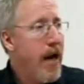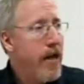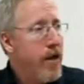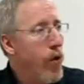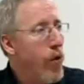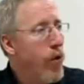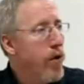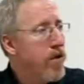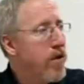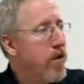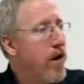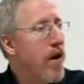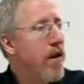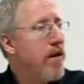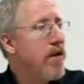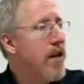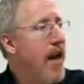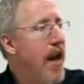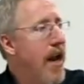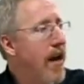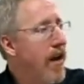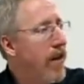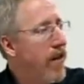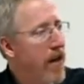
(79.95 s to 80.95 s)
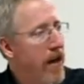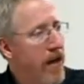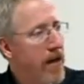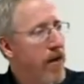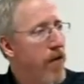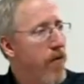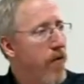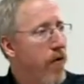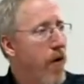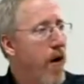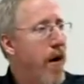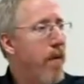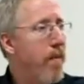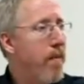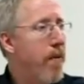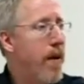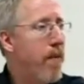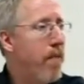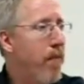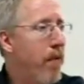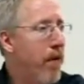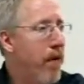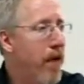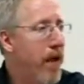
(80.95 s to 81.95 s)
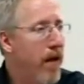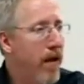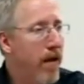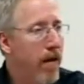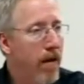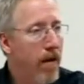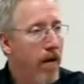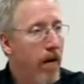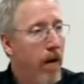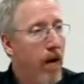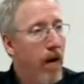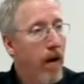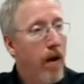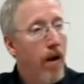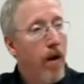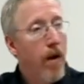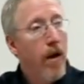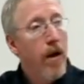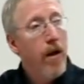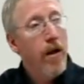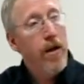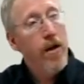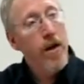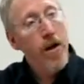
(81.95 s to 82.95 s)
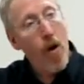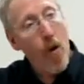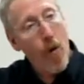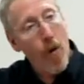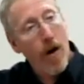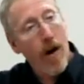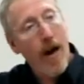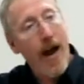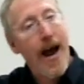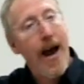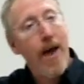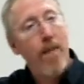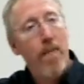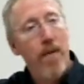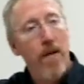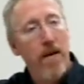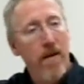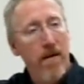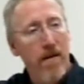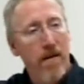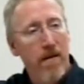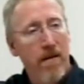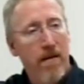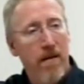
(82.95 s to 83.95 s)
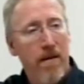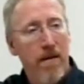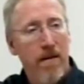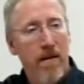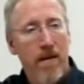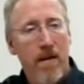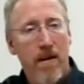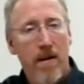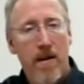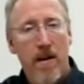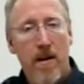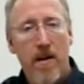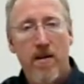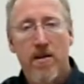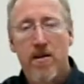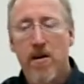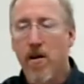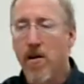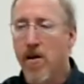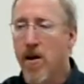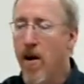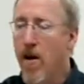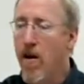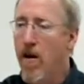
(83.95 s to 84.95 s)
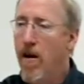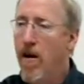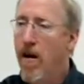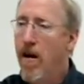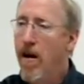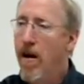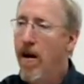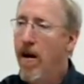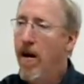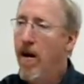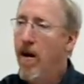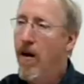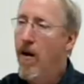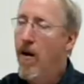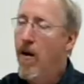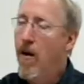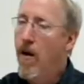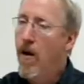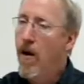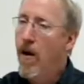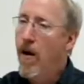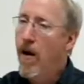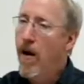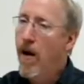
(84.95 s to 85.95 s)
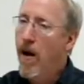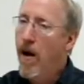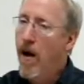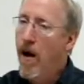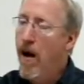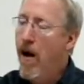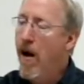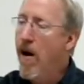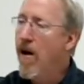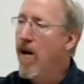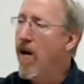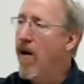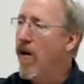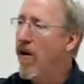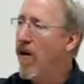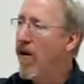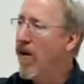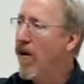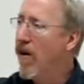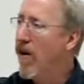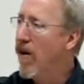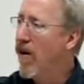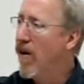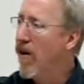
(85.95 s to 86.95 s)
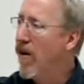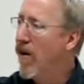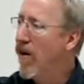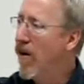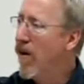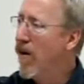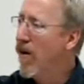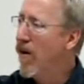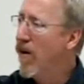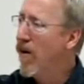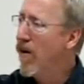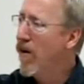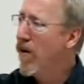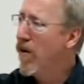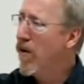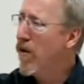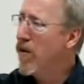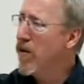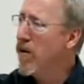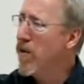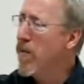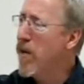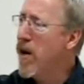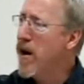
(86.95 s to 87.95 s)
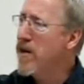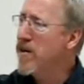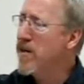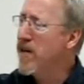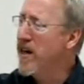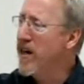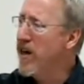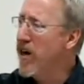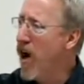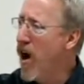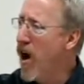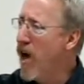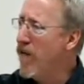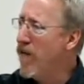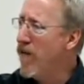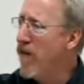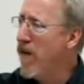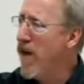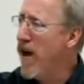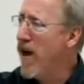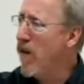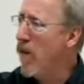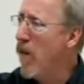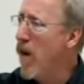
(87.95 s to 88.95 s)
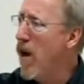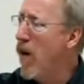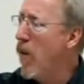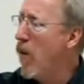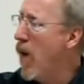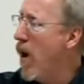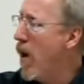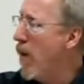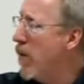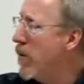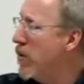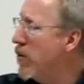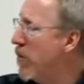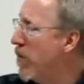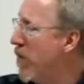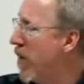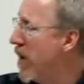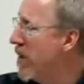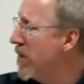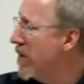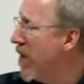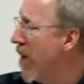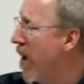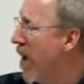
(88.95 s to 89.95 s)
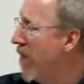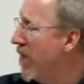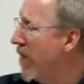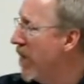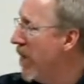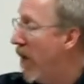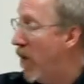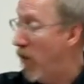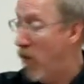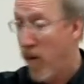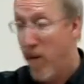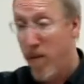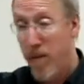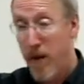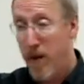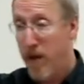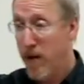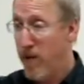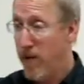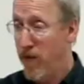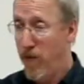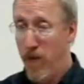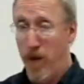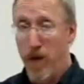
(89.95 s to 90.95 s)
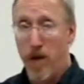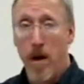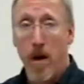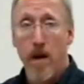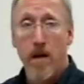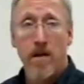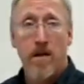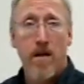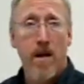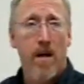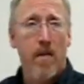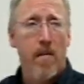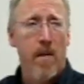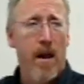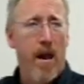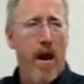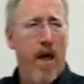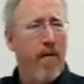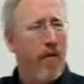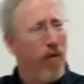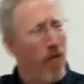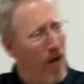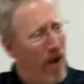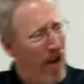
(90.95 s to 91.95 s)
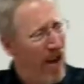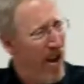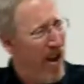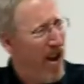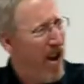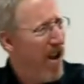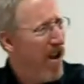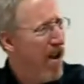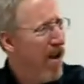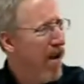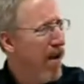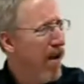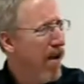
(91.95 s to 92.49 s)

And you will start saying things in front of people that, you know what will happen? Is they'll go, oh. You're praising God for that? Why, why would you praise God for that? Well, because of what God's done in my life. Really?